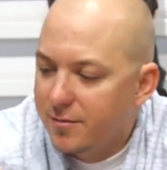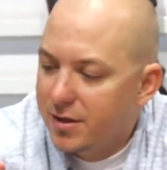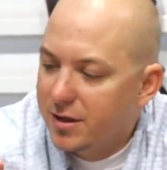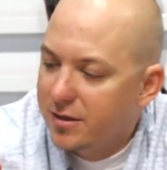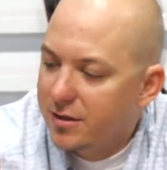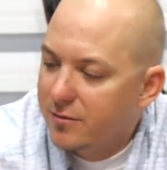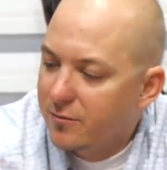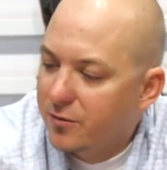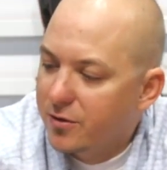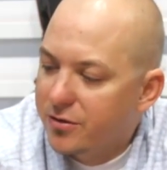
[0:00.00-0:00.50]

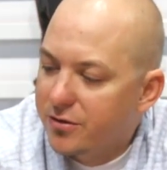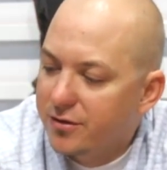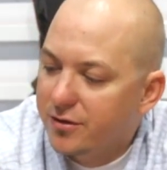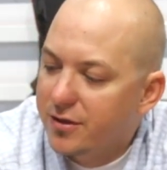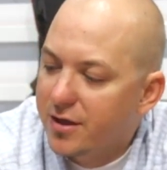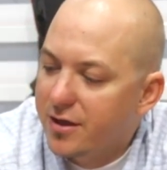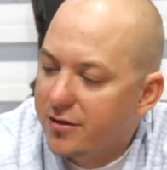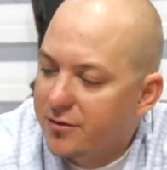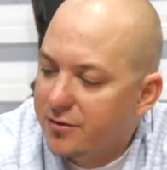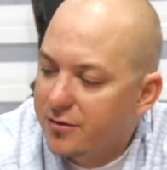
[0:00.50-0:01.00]
with the
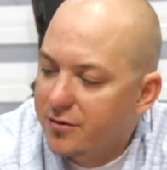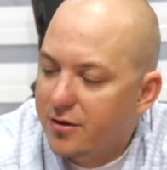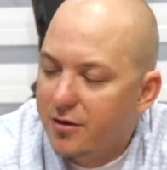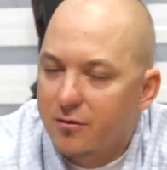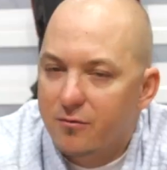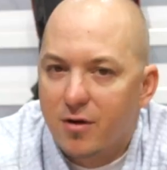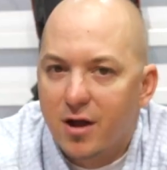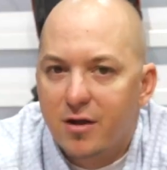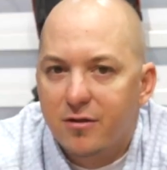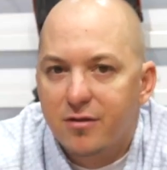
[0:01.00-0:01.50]
leather
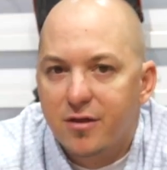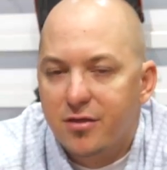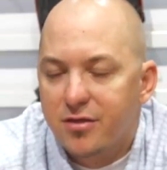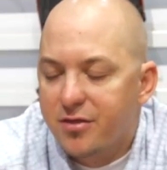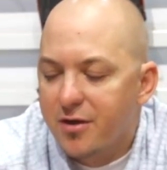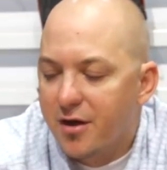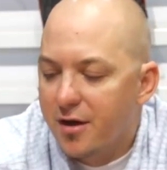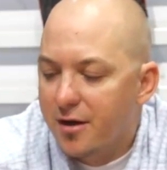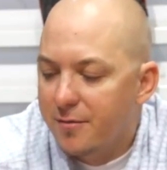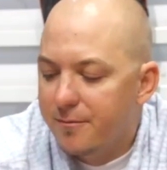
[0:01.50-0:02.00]
around the
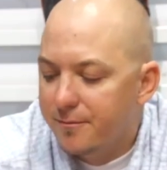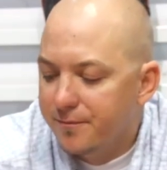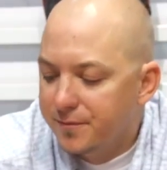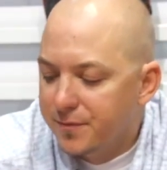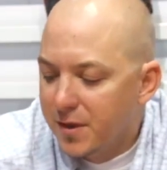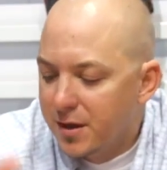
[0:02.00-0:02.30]
thumb.